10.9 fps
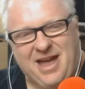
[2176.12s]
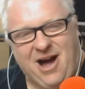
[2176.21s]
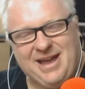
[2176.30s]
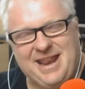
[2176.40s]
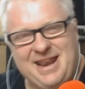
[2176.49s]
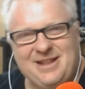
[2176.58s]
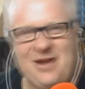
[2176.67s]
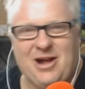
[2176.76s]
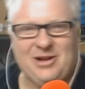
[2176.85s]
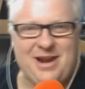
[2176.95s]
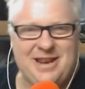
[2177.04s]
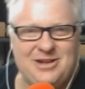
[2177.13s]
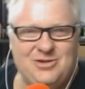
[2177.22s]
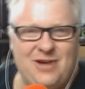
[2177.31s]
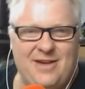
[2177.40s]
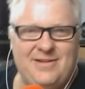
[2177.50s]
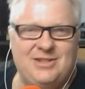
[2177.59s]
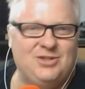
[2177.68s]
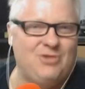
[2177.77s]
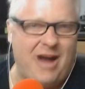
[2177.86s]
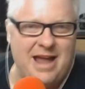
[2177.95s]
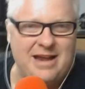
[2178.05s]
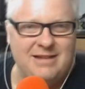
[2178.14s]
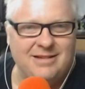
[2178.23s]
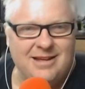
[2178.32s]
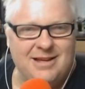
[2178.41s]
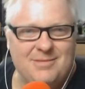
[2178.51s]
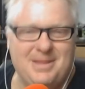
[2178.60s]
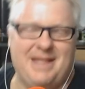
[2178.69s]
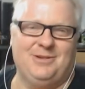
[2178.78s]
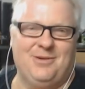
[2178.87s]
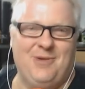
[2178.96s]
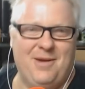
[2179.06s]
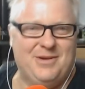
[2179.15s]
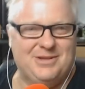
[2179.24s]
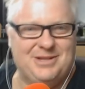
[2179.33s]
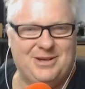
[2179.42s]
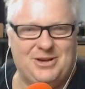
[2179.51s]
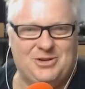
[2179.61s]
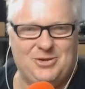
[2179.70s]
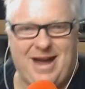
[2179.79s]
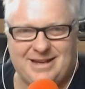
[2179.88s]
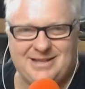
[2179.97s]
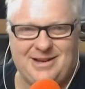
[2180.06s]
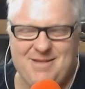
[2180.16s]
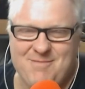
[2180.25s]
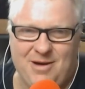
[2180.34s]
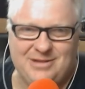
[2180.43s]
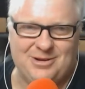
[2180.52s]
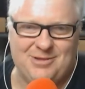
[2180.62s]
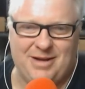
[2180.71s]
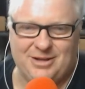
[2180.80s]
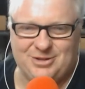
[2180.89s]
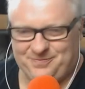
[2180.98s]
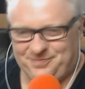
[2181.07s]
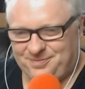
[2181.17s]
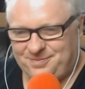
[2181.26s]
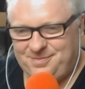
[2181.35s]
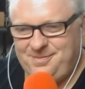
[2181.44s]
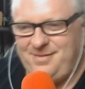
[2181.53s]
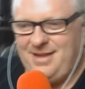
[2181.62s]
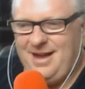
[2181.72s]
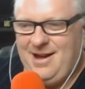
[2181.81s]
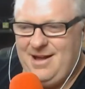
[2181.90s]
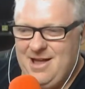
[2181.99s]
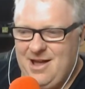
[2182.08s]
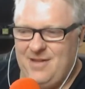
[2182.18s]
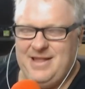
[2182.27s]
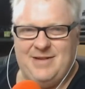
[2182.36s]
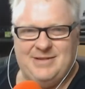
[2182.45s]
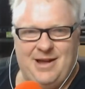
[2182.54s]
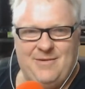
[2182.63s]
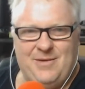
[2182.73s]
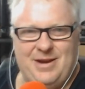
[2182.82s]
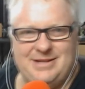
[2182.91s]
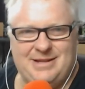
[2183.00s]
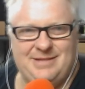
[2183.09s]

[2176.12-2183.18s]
got in a driverless train, but that's all right because it's on a track, so I didn't mind too much. I think that was over when I was in,